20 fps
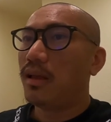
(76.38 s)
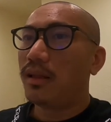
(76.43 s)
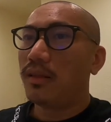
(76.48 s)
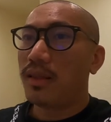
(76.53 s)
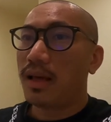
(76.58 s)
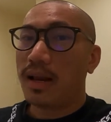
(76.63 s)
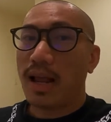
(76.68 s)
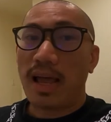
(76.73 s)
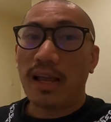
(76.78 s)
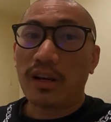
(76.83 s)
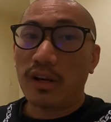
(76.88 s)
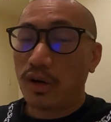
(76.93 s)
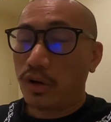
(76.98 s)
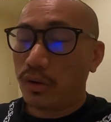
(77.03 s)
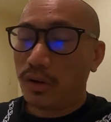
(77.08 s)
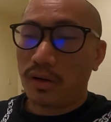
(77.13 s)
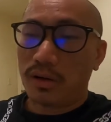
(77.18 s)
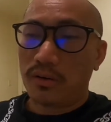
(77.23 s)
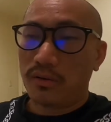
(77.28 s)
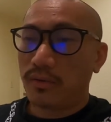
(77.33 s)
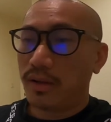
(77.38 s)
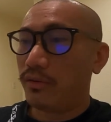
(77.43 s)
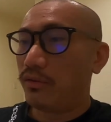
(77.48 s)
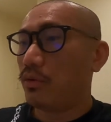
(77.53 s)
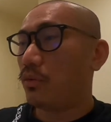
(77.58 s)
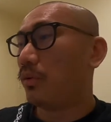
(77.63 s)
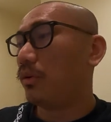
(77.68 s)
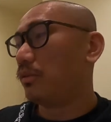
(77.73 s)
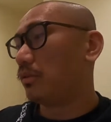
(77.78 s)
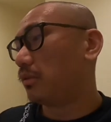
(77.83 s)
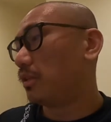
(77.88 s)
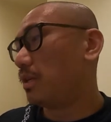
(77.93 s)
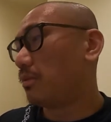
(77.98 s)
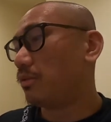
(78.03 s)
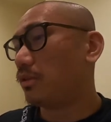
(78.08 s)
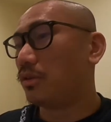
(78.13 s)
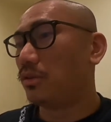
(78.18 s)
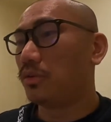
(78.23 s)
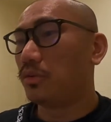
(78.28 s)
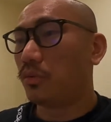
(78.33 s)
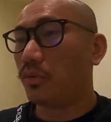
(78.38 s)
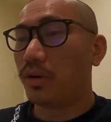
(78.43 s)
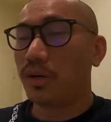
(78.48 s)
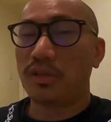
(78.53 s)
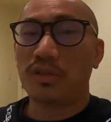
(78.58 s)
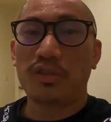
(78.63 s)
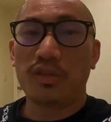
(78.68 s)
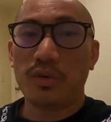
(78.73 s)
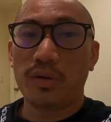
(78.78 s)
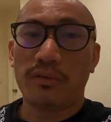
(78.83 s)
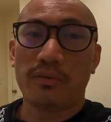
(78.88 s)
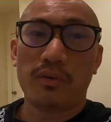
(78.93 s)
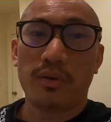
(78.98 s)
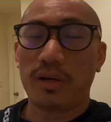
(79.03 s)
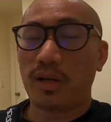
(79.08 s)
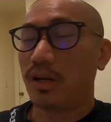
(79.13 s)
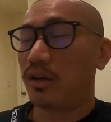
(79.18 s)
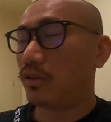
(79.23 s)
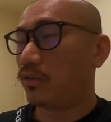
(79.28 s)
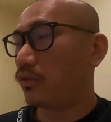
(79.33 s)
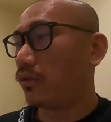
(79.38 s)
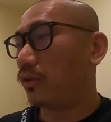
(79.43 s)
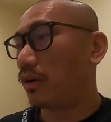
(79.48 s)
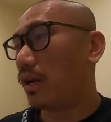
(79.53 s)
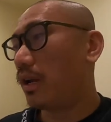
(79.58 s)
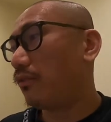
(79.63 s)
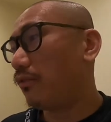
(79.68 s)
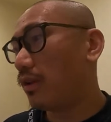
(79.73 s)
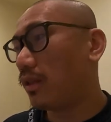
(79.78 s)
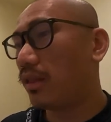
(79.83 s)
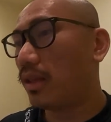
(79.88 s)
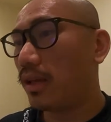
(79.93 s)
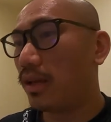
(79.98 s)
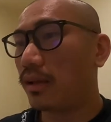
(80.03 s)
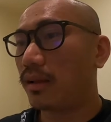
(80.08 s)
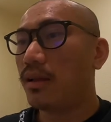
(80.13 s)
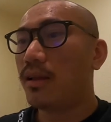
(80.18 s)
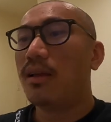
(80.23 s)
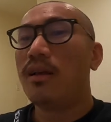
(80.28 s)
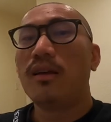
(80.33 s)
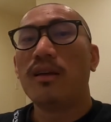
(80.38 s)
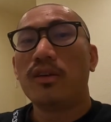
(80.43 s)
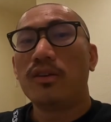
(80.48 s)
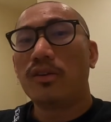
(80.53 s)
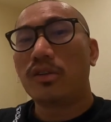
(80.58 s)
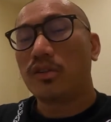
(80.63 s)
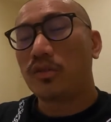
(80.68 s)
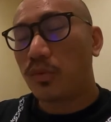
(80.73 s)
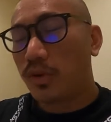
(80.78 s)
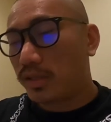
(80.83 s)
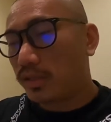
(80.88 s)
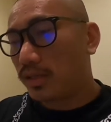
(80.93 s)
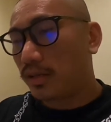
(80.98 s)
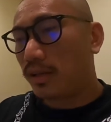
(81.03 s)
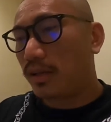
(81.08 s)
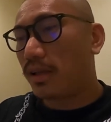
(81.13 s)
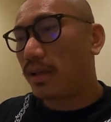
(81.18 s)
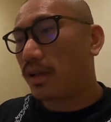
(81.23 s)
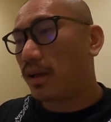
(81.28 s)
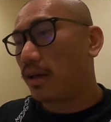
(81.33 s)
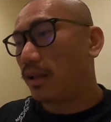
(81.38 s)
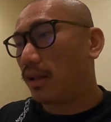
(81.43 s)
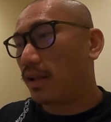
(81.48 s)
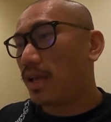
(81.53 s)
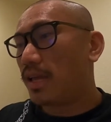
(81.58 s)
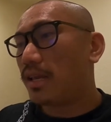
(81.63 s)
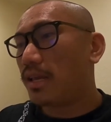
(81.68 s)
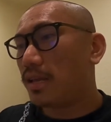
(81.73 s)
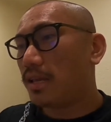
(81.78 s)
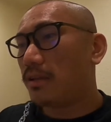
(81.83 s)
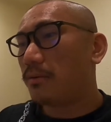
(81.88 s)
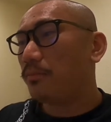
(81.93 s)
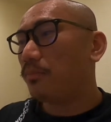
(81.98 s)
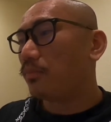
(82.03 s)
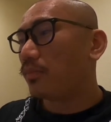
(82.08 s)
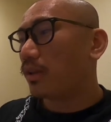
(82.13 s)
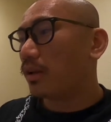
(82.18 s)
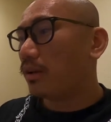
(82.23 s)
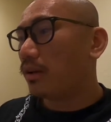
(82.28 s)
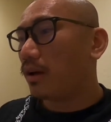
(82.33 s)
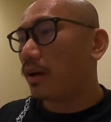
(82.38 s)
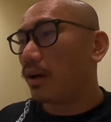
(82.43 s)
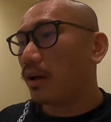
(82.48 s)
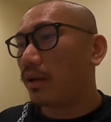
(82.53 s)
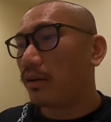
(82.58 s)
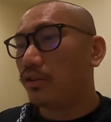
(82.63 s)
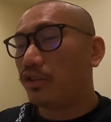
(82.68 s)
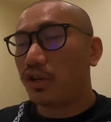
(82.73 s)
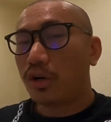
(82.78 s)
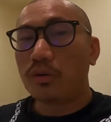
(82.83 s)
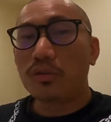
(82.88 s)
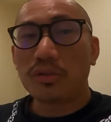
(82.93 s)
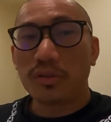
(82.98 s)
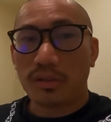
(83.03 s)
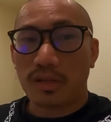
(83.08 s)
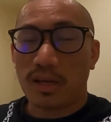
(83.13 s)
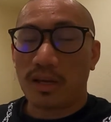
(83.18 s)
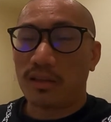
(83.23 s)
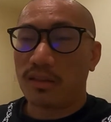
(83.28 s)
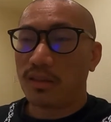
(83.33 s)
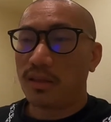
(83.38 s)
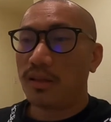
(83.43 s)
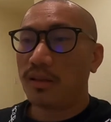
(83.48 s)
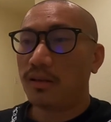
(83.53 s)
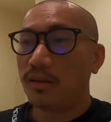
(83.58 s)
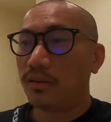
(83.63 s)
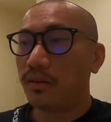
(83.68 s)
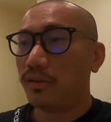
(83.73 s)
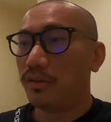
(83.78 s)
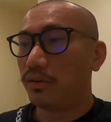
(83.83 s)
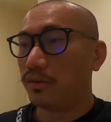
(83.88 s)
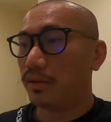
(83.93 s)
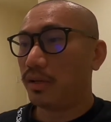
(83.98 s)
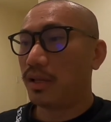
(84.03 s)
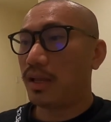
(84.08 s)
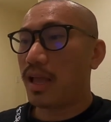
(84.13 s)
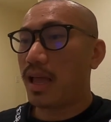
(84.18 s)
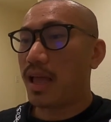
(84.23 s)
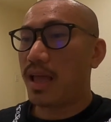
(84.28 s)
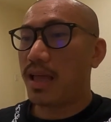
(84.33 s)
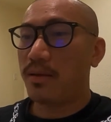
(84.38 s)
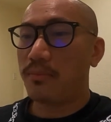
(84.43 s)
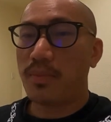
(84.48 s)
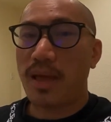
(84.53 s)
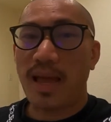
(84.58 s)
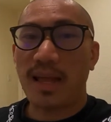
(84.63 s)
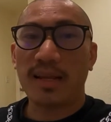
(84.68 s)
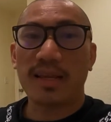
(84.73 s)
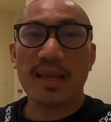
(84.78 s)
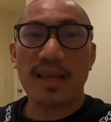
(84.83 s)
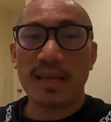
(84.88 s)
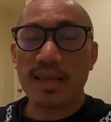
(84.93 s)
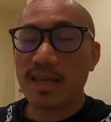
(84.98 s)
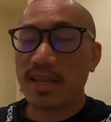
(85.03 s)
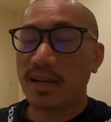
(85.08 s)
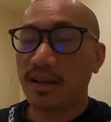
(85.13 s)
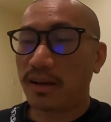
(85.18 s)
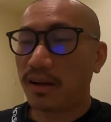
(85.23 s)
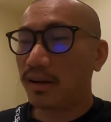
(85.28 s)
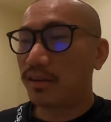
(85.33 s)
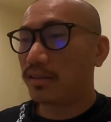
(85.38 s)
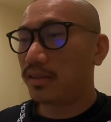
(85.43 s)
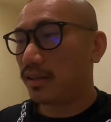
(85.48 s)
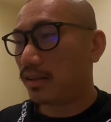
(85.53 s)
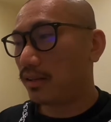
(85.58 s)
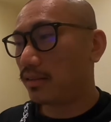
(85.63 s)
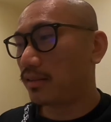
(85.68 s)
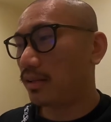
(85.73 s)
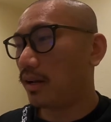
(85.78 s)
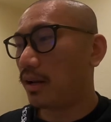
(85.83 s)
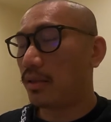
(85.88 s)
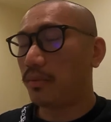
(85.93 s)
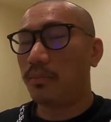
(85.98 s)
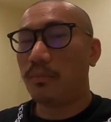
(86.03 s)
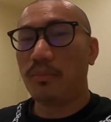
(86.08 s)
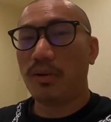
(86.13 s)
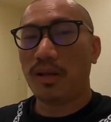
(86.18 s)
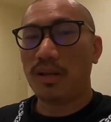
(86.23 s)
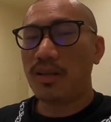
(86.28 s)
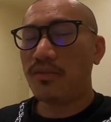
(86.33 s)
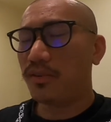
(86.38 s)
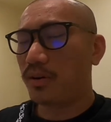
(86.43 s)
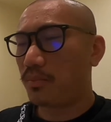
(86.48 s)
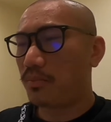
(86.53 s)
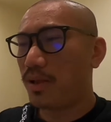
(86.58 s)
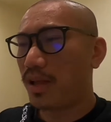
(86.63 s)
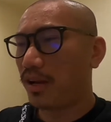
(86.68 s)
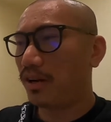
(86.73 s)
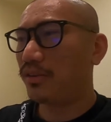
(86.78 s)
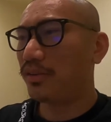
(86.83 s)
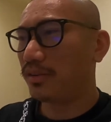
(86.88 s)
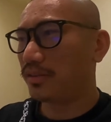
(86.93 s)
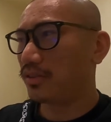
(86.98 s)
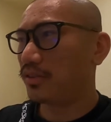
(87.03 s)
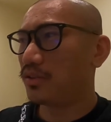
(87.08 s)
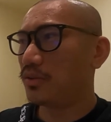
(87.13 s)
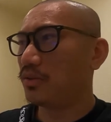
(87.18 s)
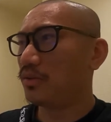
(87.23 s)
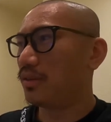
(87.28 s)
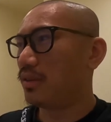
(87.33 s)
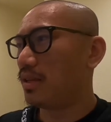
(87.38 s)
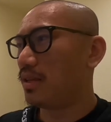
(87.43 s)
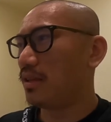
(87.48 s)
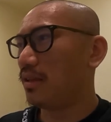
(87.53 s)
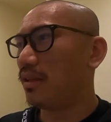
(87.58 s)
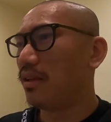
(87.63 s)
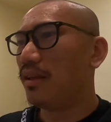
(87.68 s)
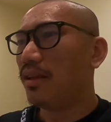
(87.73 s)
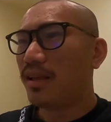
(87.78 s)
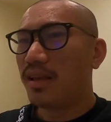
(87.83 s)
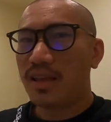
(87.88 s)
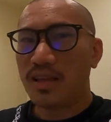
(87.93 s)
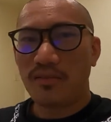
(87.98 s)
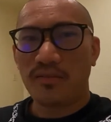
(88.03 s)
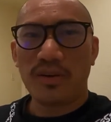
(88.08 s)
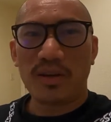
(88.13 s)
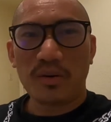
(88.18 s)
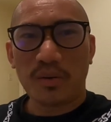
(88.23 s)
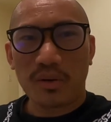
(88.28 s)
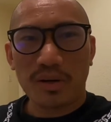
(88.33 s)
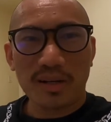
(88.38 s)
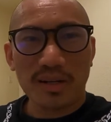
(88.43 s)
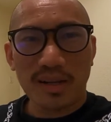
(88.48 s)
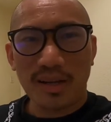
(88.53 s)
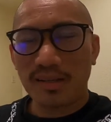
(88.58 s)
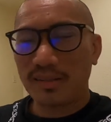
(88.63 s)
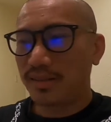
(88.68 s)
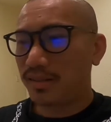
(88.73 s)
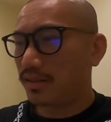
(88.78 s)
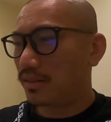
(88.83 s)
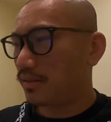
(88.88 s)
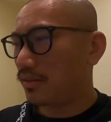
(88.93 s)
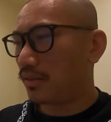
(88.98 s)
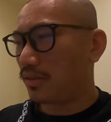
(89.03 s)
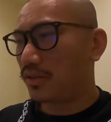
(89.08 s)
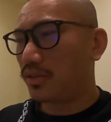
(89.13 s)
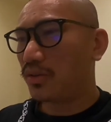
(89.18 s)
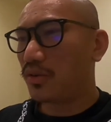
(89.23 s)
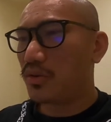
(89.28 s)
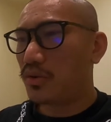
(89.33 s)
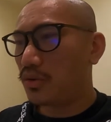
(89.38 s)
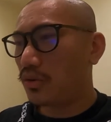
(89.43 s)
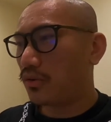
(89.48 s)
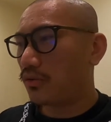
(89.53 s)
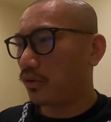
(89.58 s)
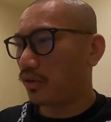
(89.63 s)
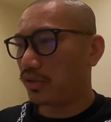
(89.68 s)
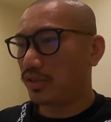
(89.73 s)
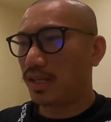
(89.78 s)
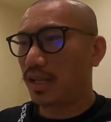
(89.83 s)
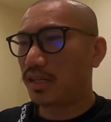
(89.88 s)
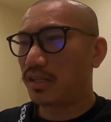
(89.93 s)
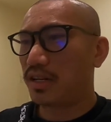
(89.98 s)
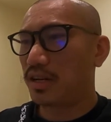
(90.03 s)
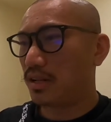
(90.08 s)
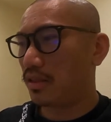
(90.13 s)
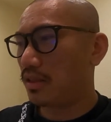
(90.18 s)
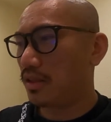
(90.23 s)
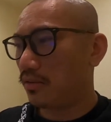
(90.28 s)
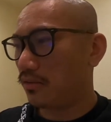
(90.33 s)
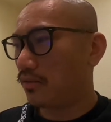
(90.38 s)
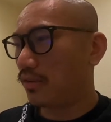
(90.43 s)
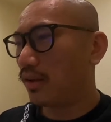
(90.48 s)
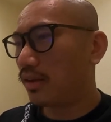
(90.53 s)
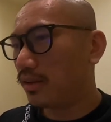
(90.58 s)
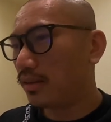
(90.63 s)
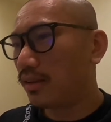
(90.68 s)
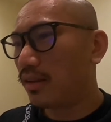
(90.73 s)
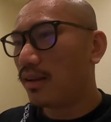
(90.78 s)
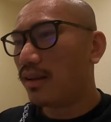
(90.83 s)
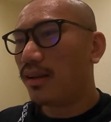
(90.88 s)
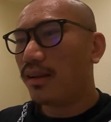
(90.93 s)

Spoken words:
that I know of. Everyone seems to want to sue everyone else for everything. Just recently, a lady choked to death during a pancake eating contest, and I believe her parents sued the event organizer, the school, for sanctioning the event.